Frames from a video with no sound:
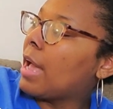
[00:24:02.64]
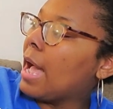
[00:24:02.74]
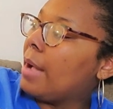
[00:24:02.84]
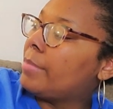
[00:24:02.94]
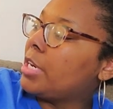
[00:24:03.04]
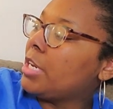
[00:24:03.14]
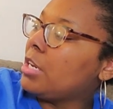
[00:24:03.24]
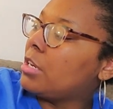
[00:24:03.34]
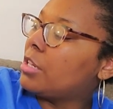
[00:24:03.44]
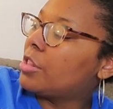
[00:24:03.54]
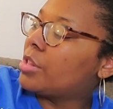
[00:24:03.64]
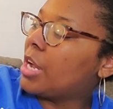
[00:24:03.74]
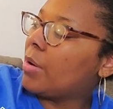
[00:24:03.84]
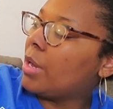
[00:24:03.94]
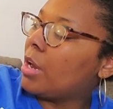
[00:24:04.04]
omni,
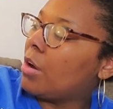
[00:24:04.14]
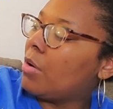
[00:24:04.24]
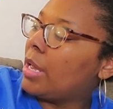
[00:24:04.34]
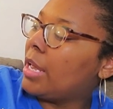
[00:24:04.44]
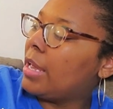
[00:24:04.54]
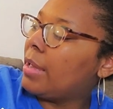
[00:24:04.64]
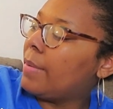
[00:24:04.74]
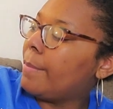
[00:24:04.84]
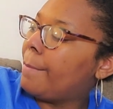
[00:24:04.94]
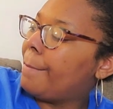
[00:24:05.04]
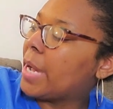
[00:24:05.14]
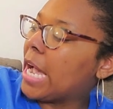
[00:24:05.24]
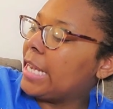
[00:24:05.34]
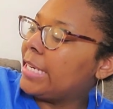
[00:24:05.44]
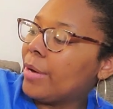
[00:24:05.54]
stereo, and
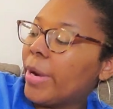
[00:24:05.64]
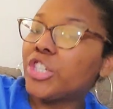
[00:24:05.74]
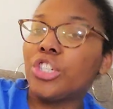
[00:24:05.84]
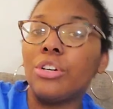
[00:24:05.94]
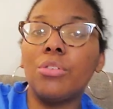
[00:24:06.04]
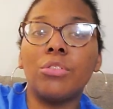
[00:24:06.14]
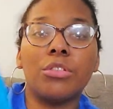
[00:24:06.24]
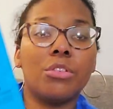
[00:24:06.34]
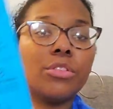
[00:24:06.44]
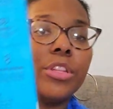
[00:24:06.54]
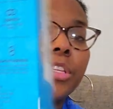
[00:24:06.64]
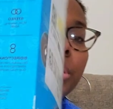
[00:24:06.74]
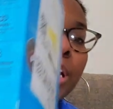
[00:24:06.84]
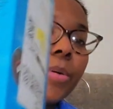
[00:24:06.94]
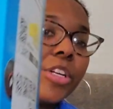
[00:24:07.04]
bi-directional. So there's the
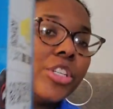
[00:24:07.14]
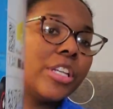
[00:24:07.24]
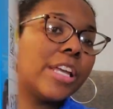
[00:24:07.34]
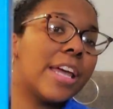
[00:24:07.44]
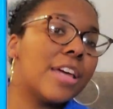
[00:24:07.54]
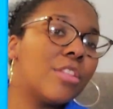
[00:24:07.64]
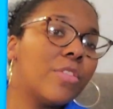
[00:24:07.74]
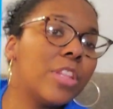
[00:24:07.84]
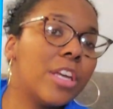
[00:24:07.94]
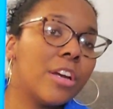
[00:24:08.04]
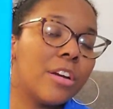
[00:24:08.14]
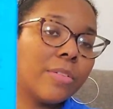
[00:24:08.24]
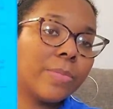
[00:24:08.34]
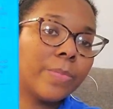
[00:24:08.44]
direction that it has over there.